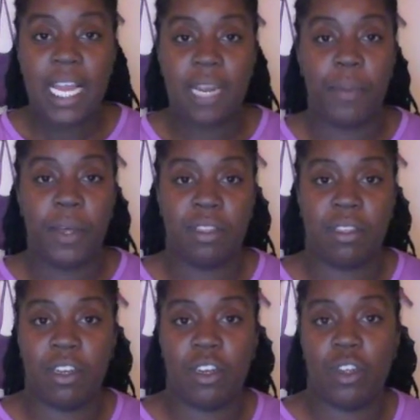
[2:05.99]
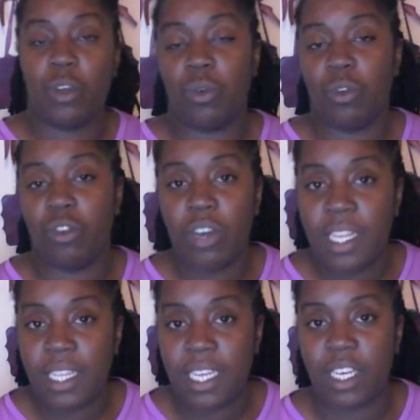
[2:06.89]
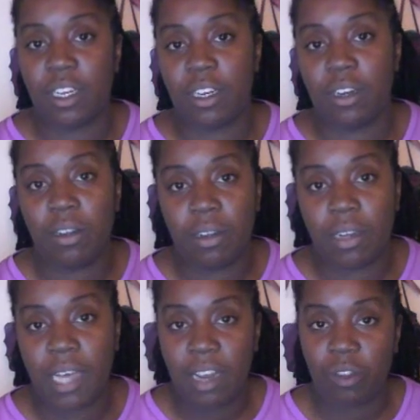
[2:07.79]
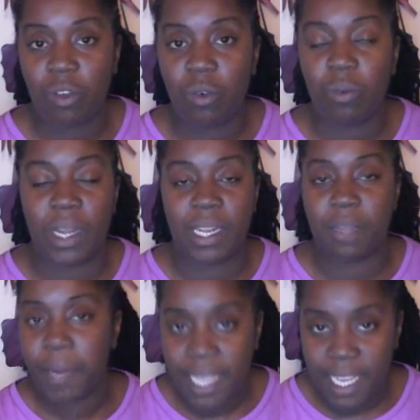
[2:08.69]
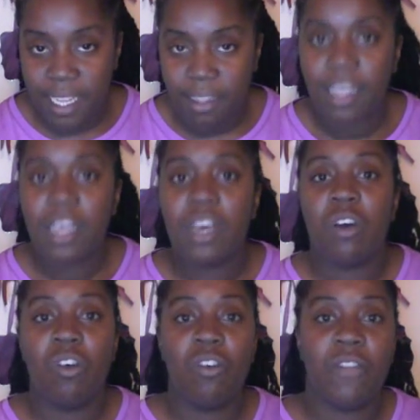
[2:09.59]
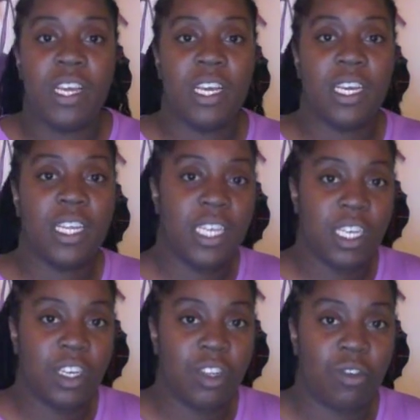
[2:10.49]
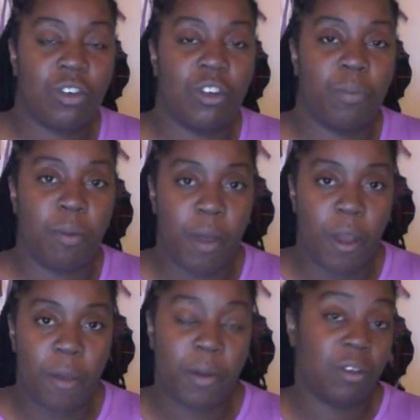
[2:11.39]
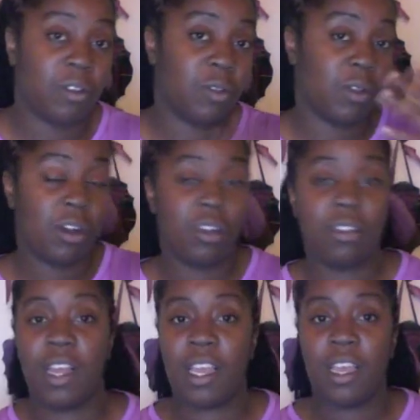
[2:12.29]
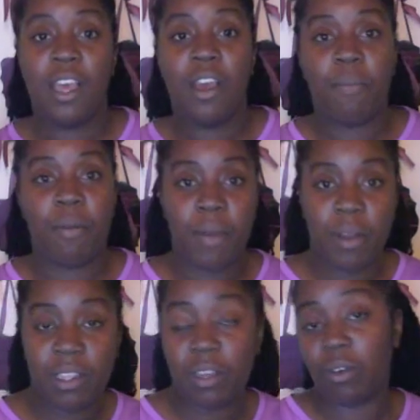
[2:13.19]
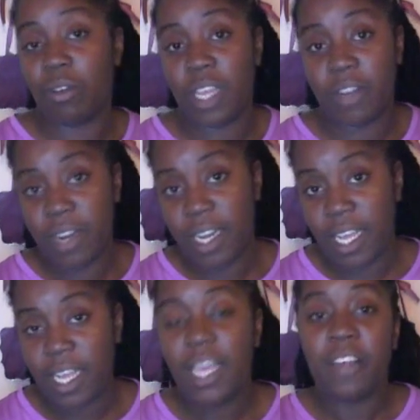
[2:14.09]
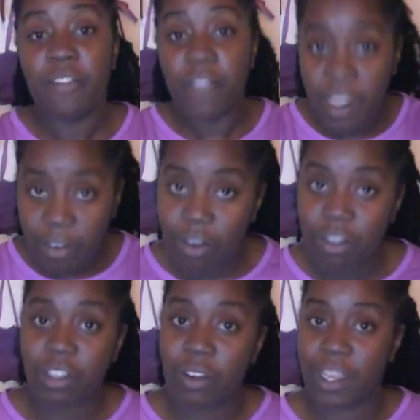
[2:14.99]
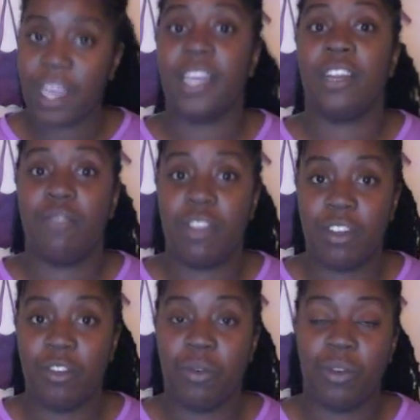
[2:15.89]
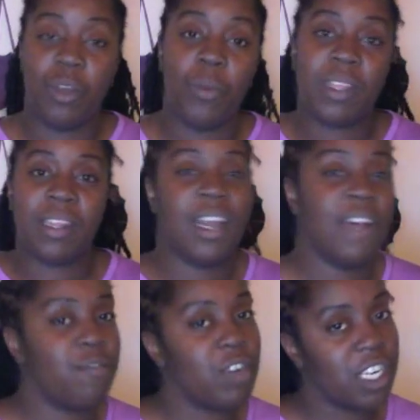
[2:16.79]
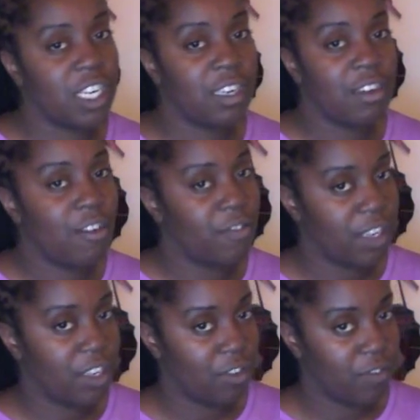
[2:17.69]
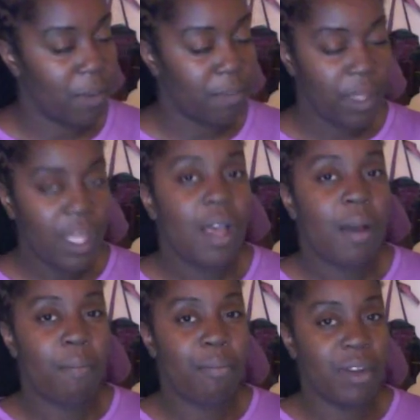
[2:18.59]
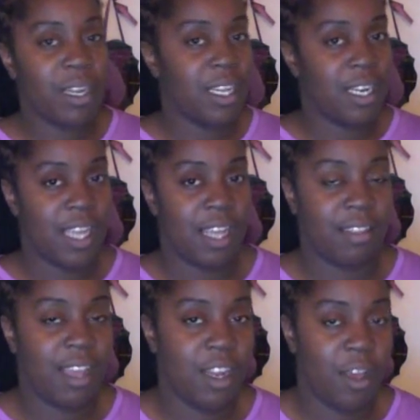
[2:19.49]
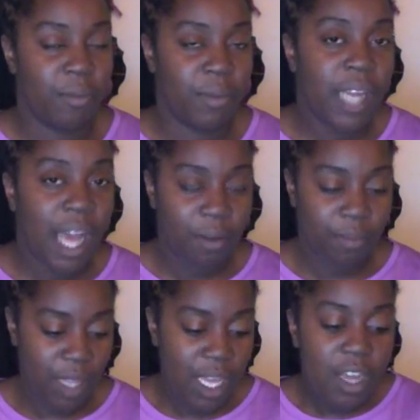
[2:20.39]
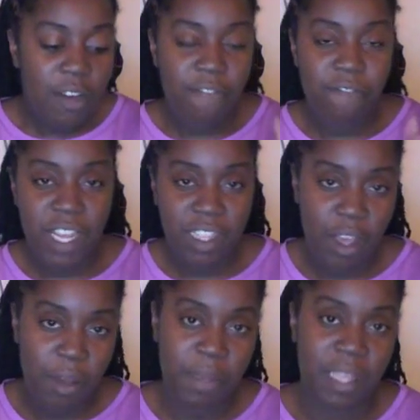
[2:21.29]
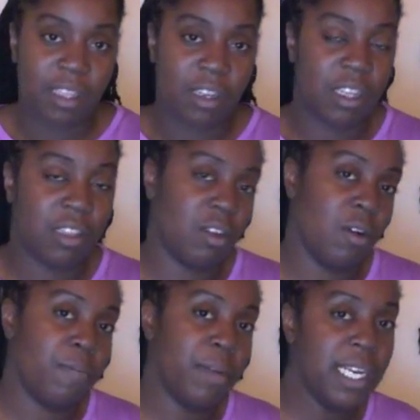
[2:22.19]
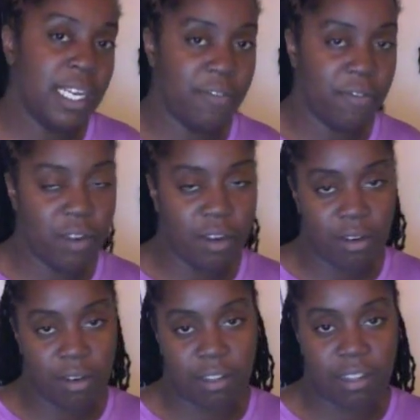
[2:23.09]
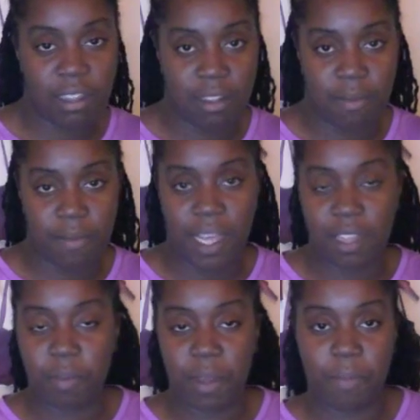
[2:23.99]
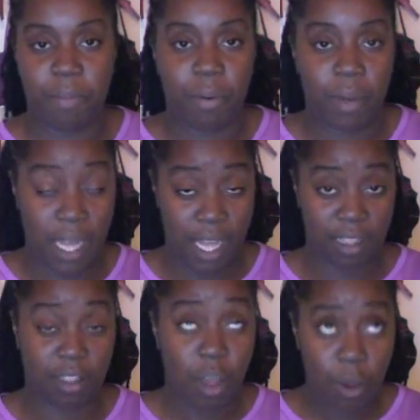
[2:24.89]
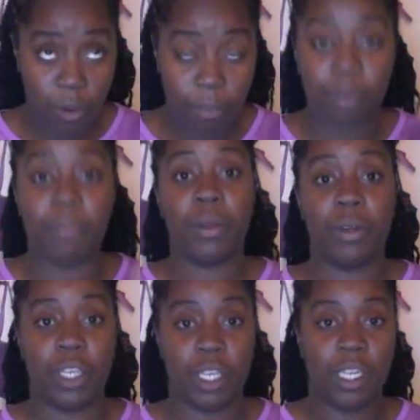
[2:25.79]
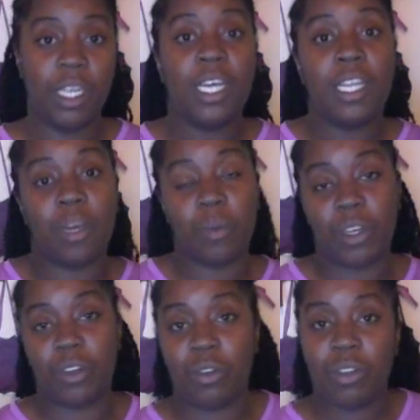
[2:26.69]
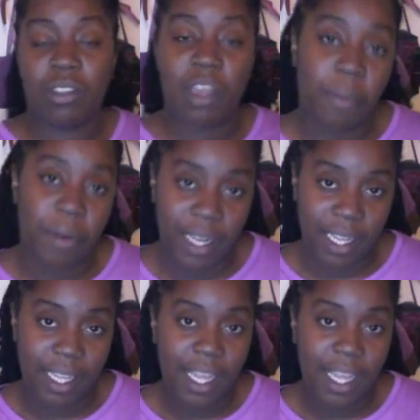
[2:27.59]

The person who joins it can cancel when they please or they can continue to promote because as long as they promote it or they're in it, they're also getting a residual so it's leveraging off each other. Brilliant, yes I know. Now, Fast Hope is a, is a completely different system that's been that has its own promotion that we do separately.